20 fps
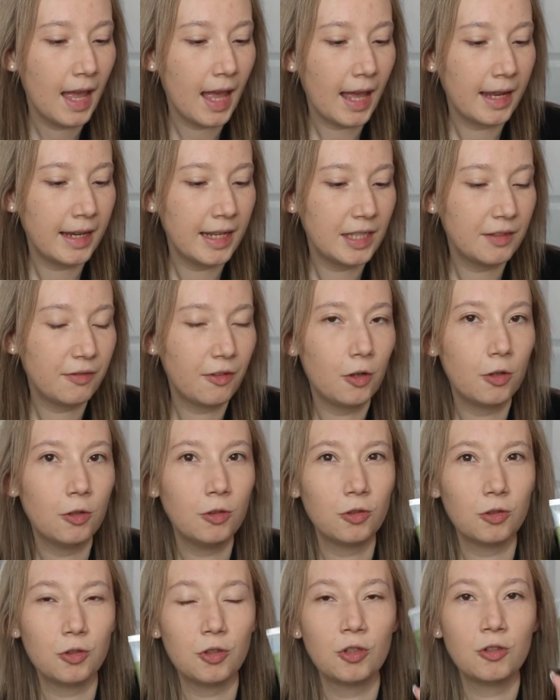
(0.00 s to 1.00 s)
and it's for
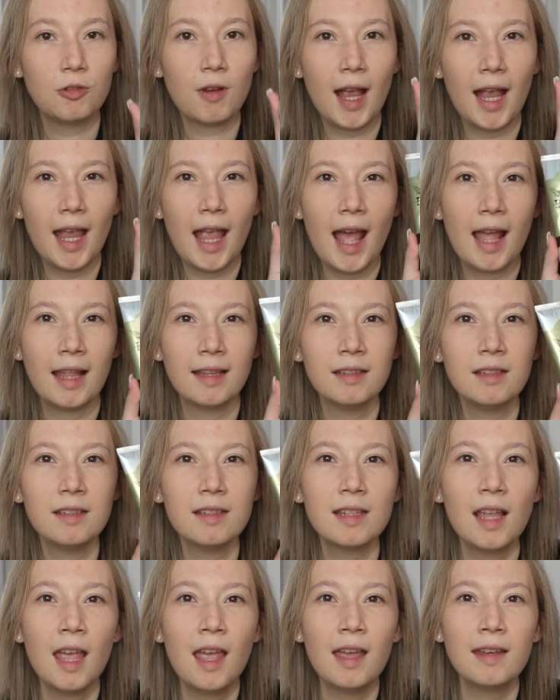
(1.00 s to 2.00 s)
ultra dry
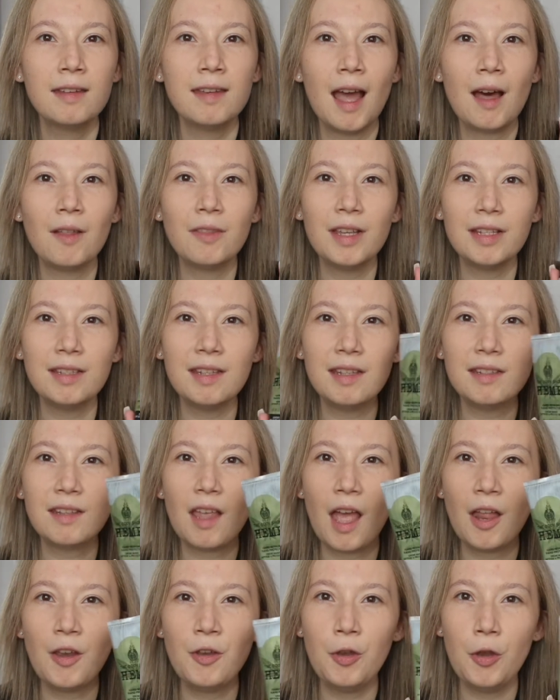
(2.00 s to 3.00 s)
hands. Now, this is
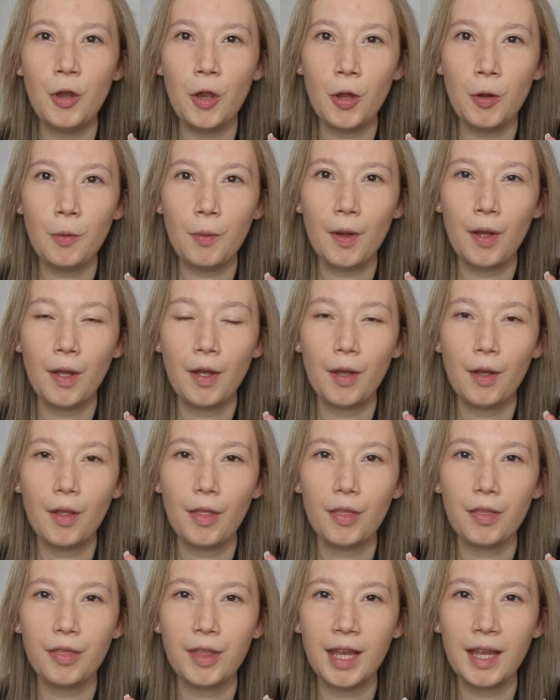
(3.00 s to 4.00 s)
a new
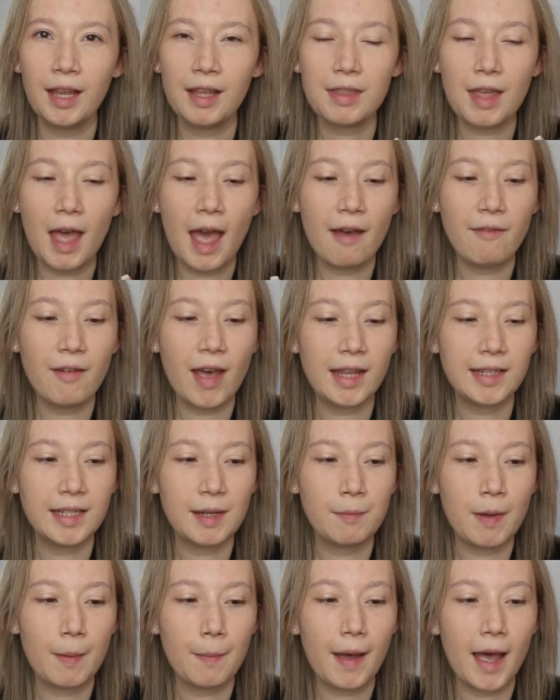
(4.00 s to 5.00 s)
thing that I've had
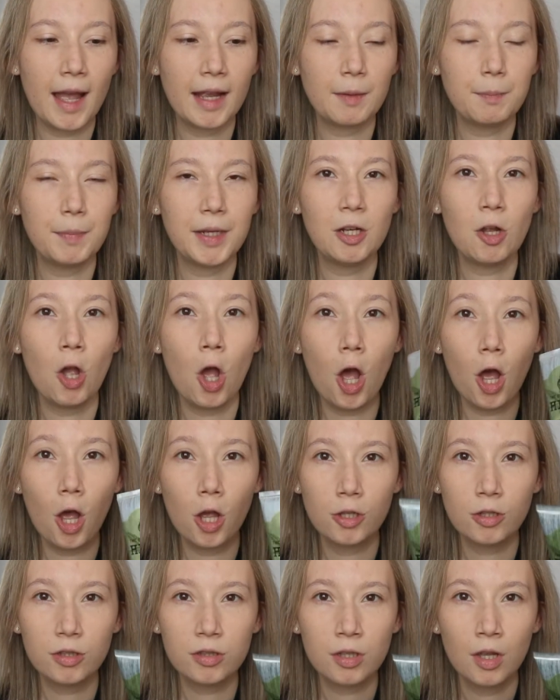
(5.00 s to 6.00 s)
in my bag
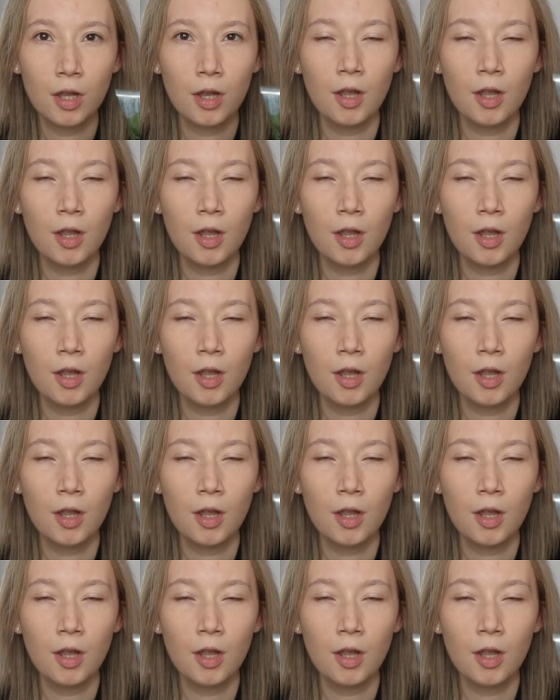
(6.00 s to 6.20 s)
because